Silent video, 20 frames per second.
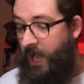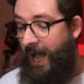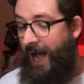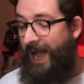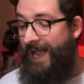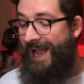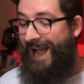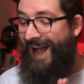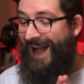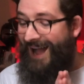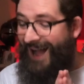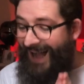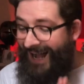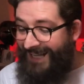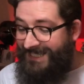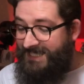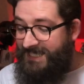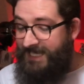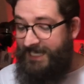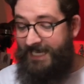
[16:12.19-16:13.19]
I
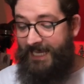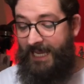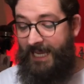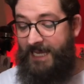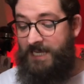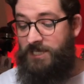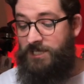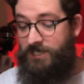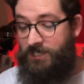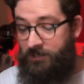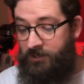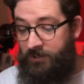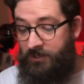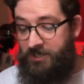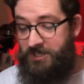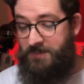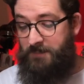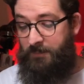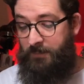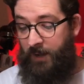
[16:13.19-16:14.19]
heartily
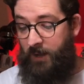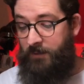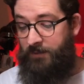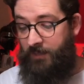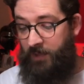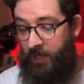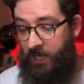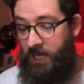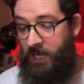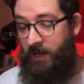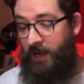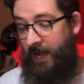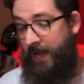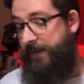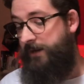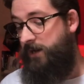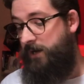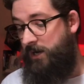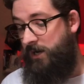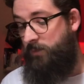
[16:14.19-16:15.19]
endorse both her
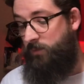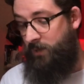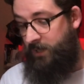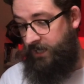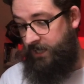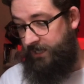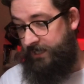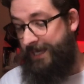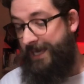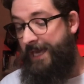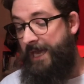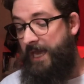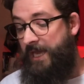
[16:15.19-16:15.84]
and her work.